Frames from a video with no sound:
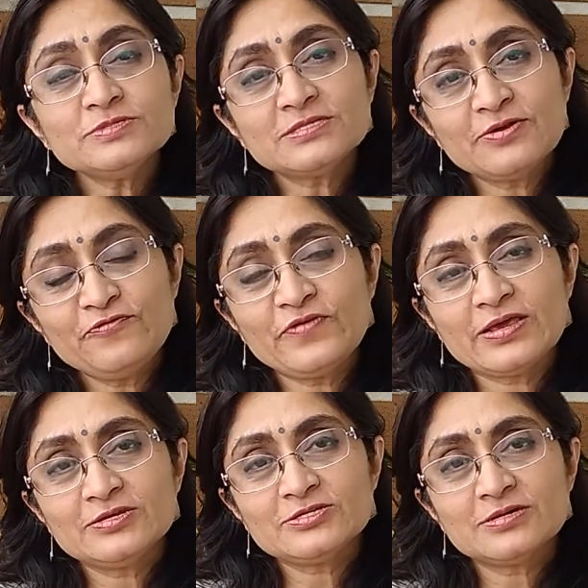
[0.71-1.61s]

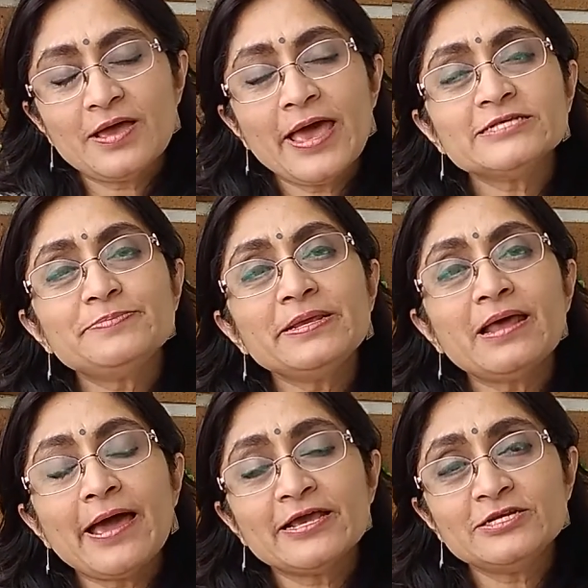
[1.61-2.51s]
sulfate has been
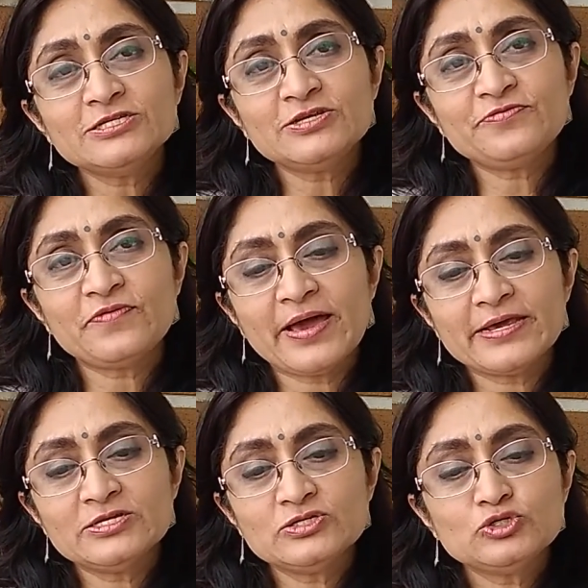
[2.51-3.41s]

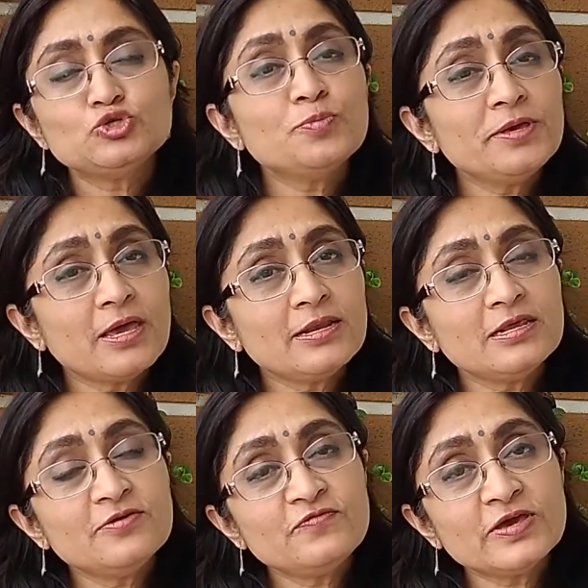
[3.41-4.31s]
identified to be an
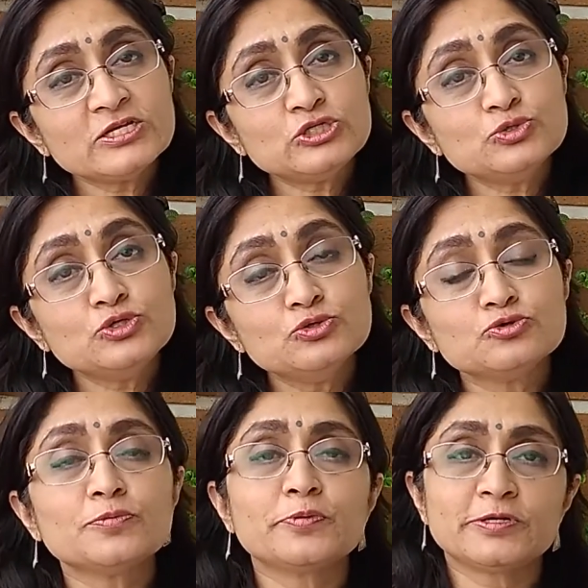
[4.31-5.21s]
effective
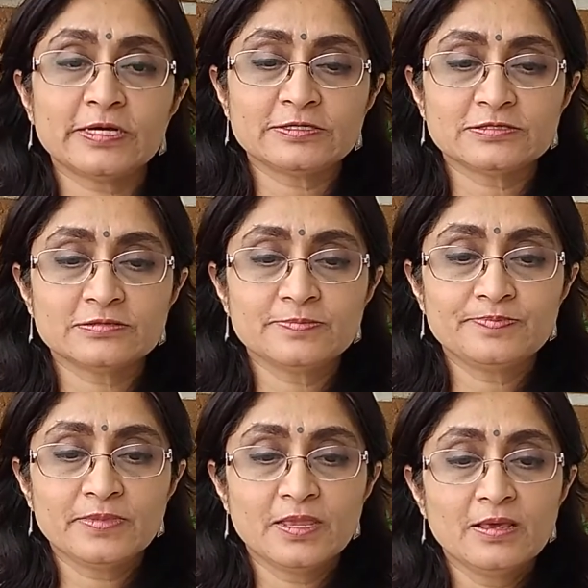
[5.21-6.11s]
neuroprotector,
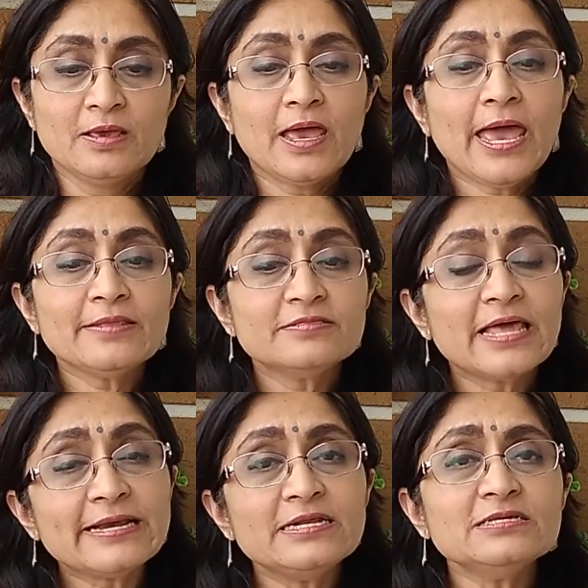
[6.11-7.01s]
and
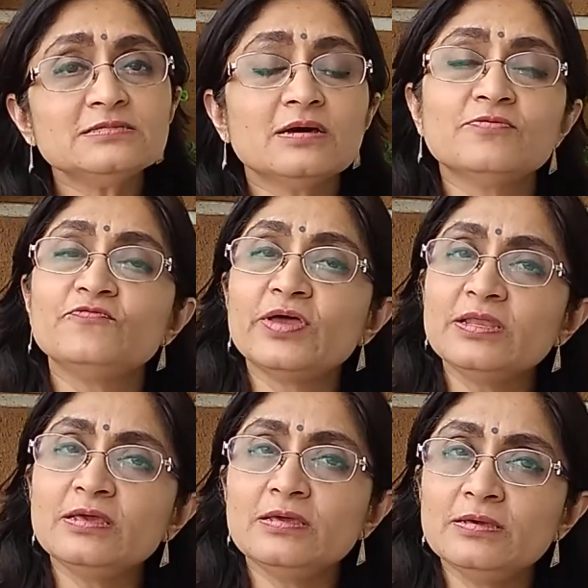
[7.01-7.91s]
that is a
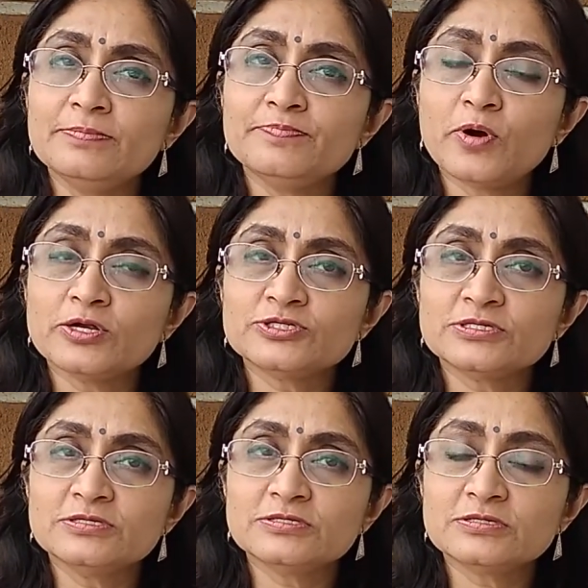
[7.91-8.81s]
very
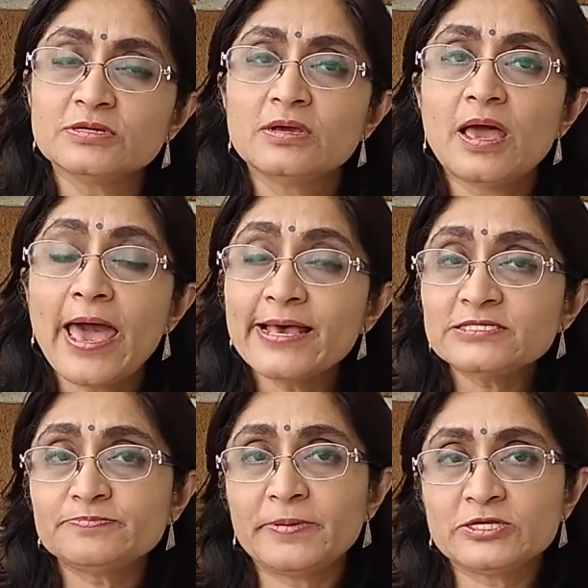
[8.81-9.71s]
important
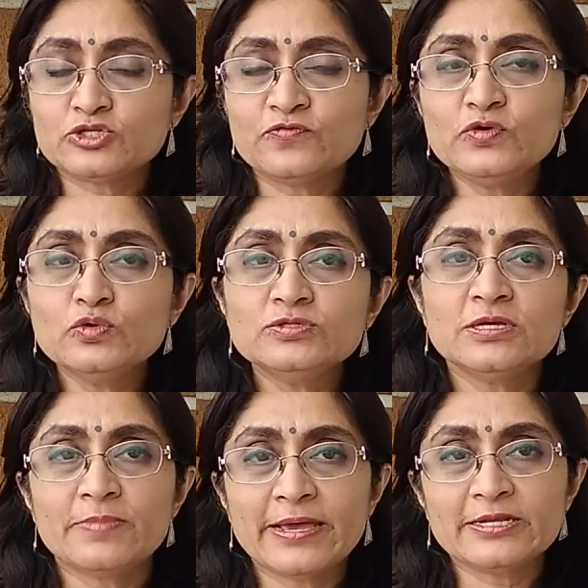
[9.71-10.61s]
aspect of using
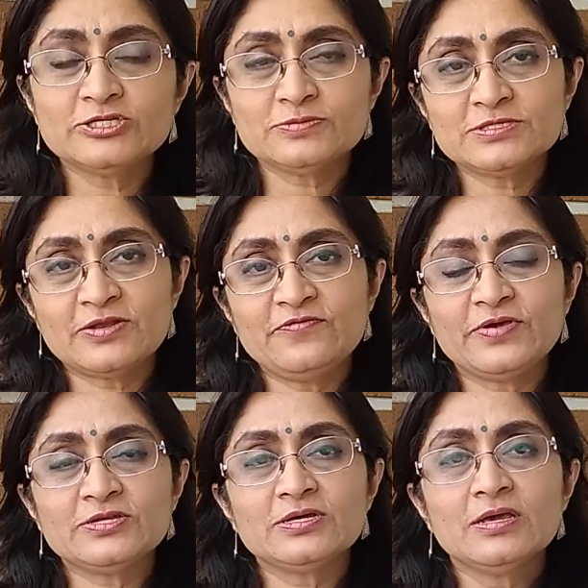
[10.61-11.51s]
magnesium
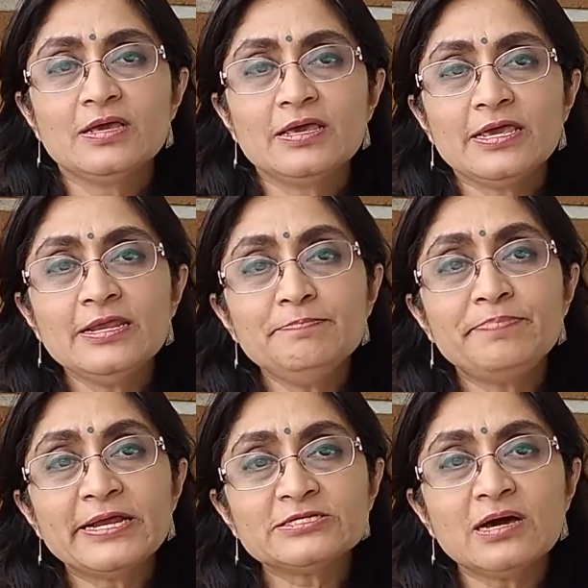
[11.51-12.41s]
sulfate in
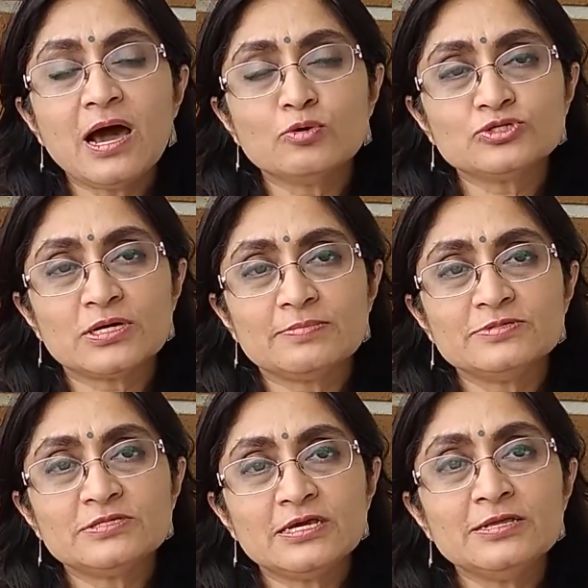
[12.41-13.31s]
better
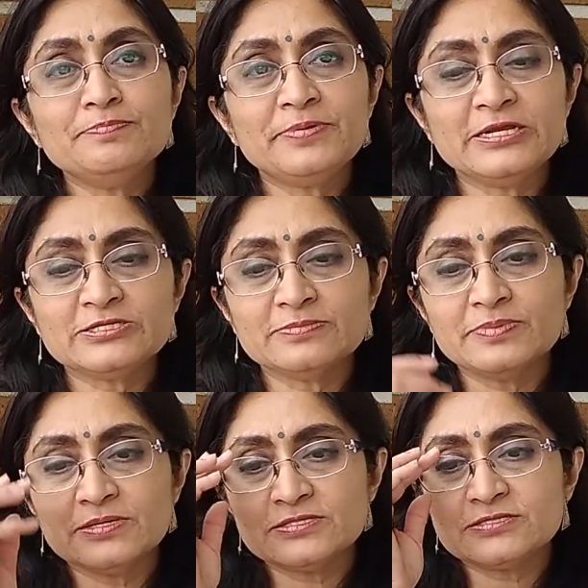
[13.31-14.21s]
outcomes in preterm
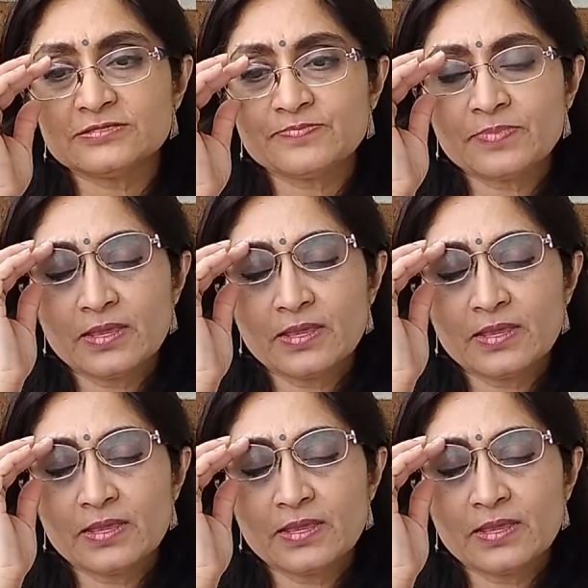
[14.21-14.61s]
births.